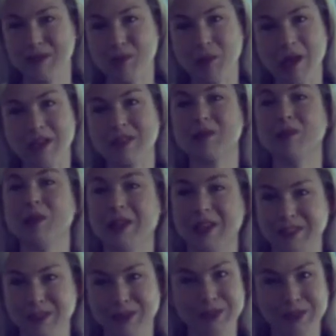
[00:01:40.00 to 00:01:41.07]
for the girl is
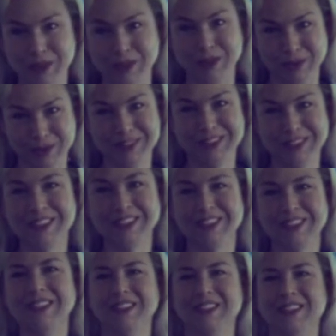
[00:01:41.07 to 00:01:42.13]
with someone she
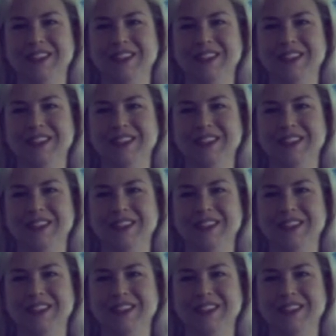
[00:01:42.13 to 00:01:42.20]
trusts.